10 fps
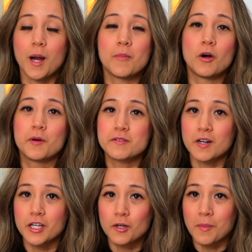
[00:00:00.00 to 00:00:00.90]
I'm always
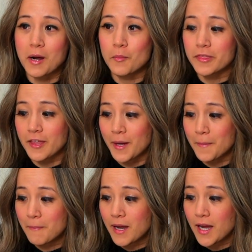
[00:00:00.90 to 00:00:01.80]
running around with
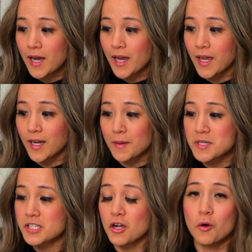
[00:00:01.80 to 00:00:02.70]
them, and I'm
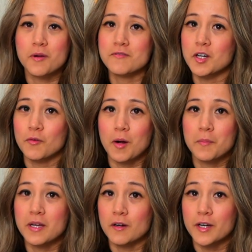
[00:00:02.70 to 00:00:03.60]
just always running around,
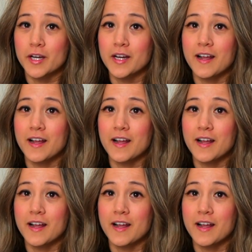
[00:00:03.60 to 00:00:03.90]
period.